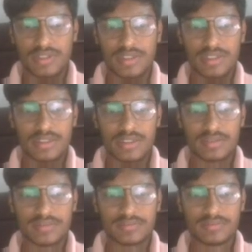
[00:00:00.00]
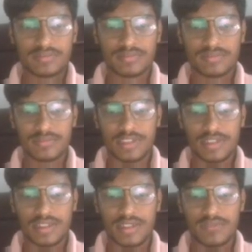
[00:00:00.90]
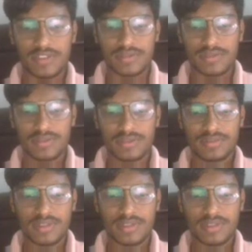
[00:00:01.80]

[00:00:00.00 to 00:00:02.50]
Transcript: code it this thing in our VS Code,